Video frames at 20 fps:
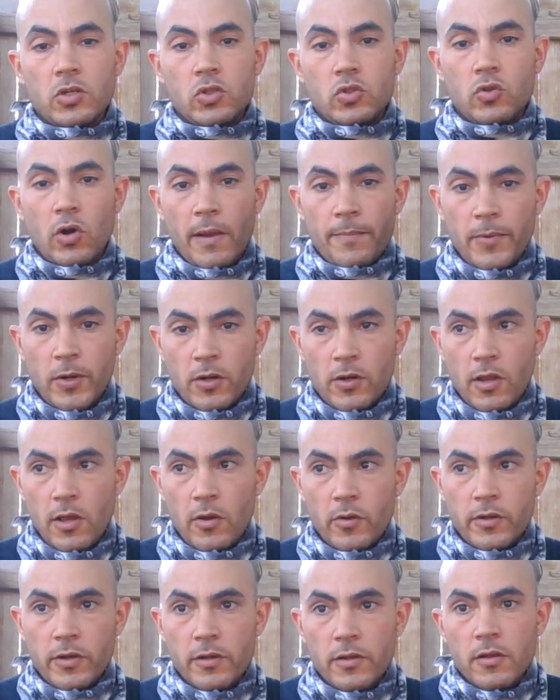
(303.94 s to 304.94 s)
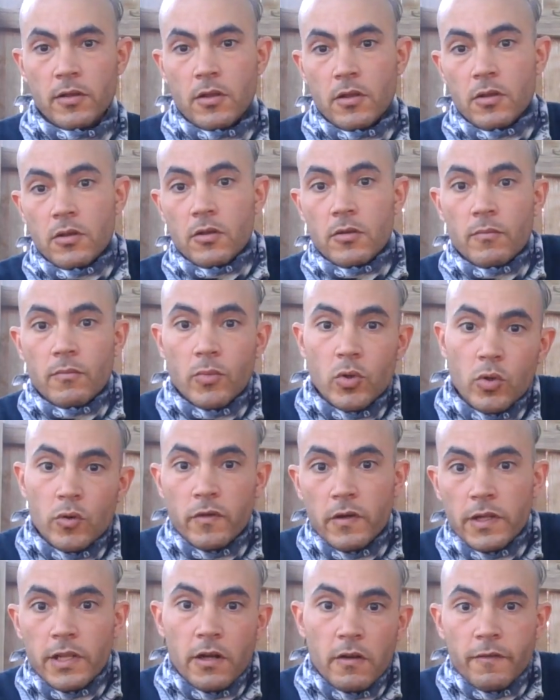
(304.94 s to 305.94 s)
drop your cloak, move a
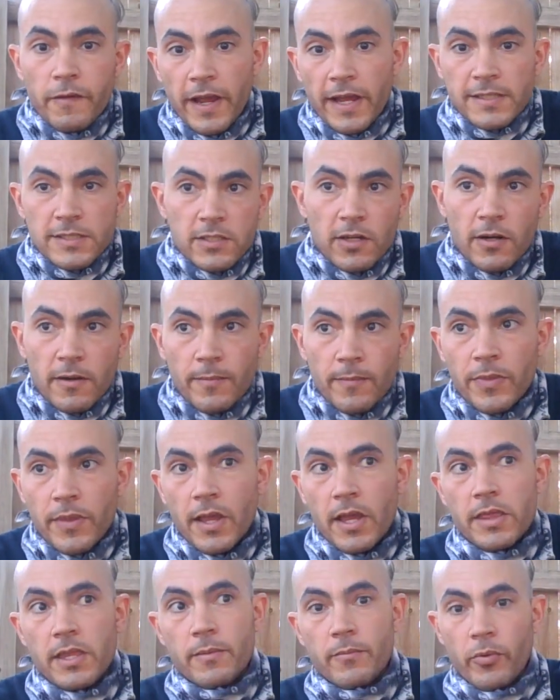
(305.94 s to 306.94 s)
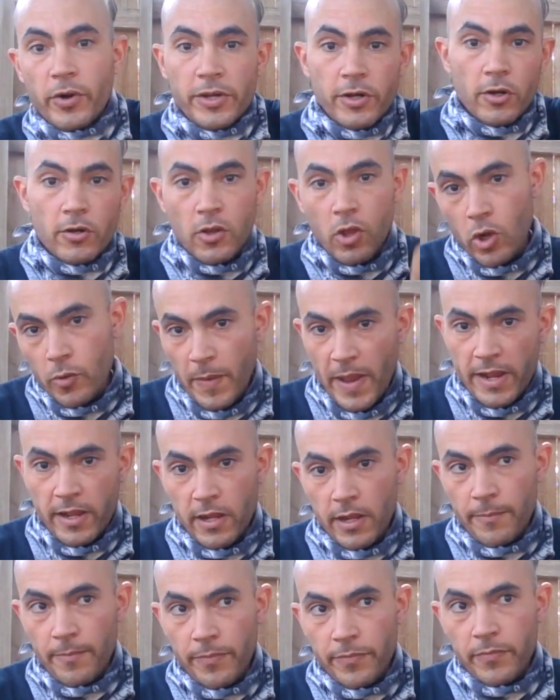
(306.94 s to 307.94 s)
little faster, and then bring your cloak back
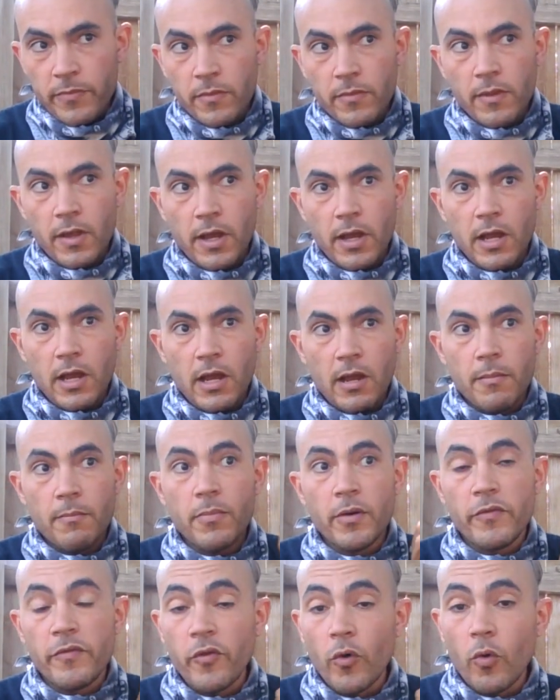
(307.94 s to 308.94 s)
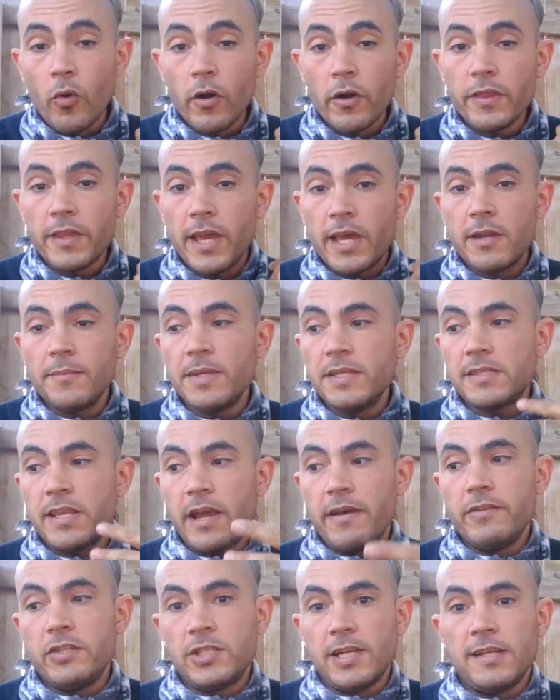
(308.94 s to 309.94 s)
up before the enemies
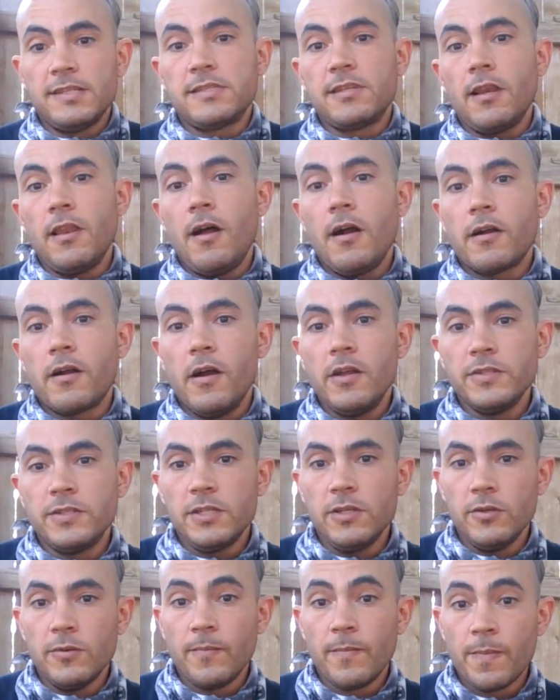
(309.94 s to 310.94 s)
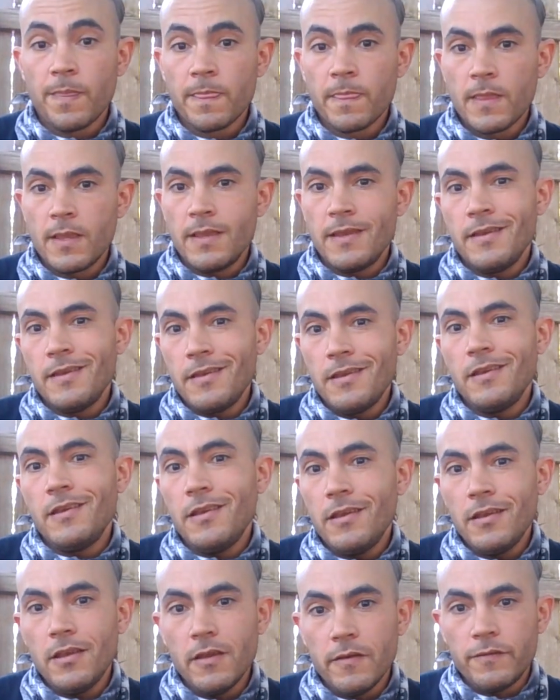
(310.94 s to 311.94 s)
have a chance to lock onto you,
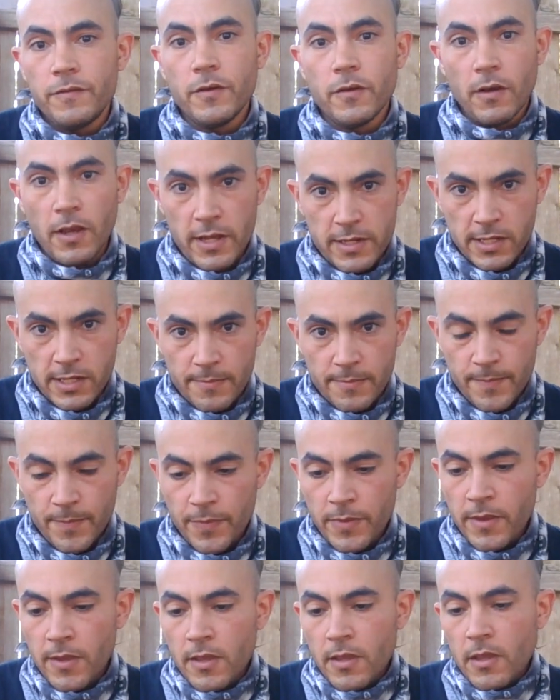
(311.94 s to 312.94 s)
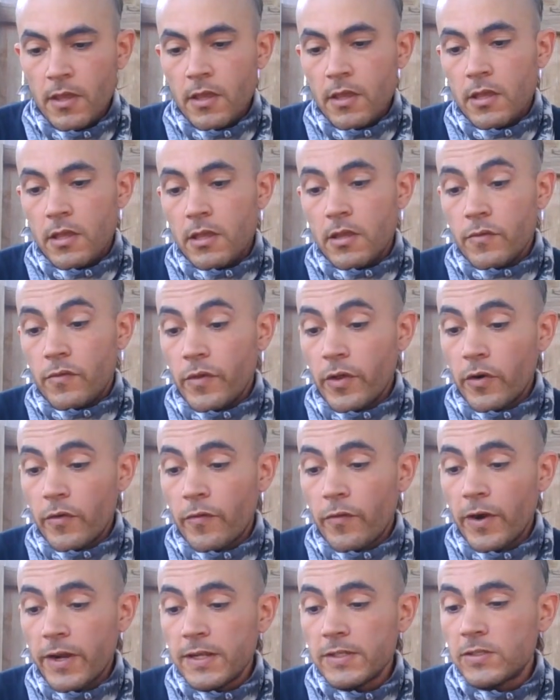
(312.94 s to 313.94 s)
if you're lucky. If their
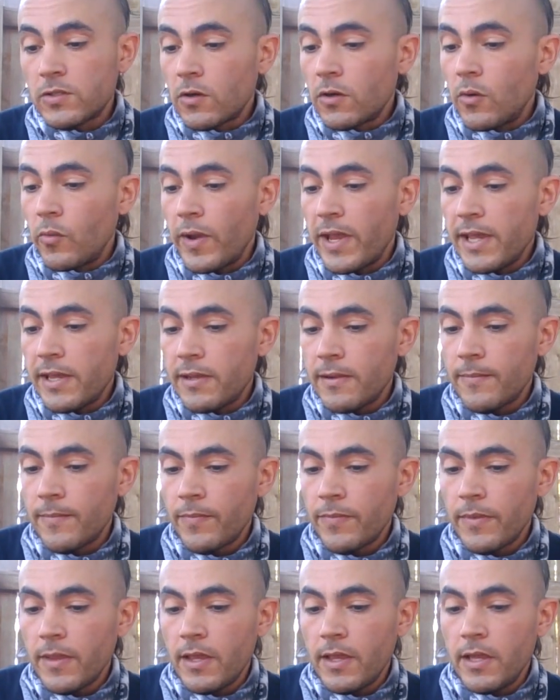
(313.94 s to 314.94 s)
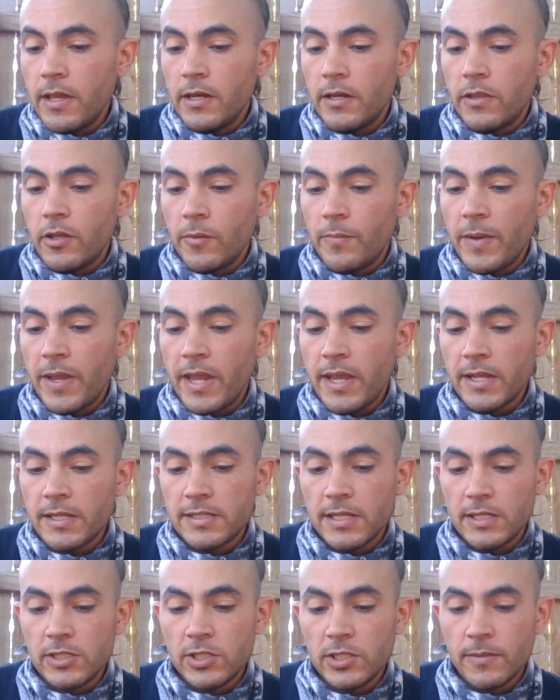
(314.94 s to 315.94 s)
frigates are awake and they're paying
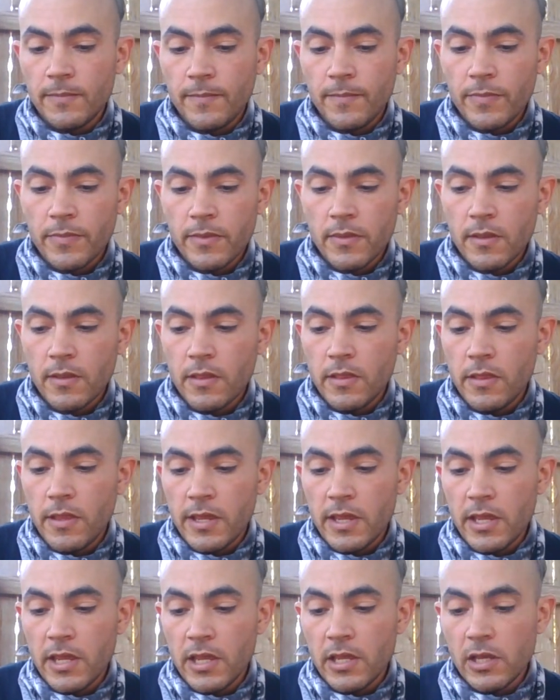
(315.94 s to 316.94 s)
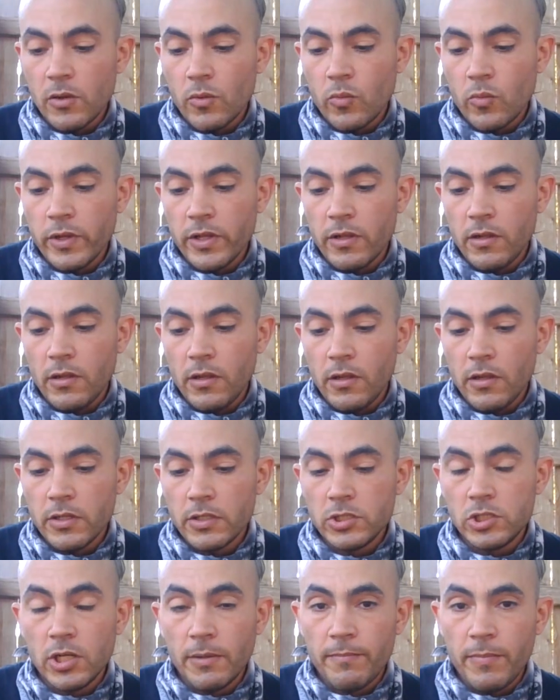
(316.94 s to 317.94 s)
attention, they will
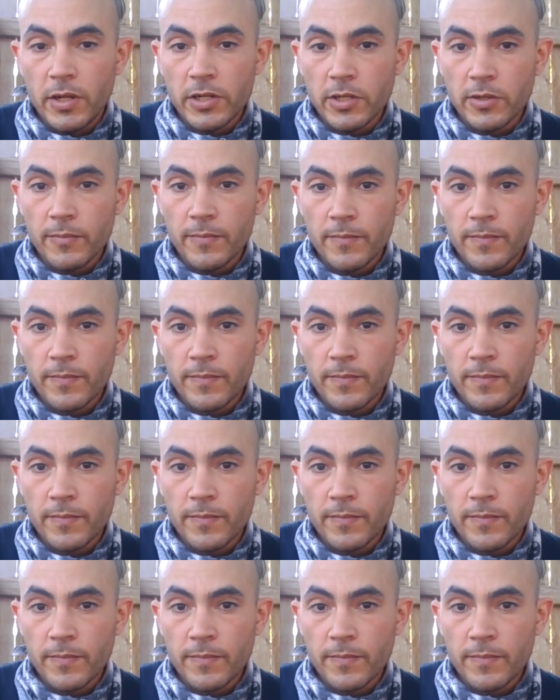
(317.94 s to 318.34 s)
jump on you.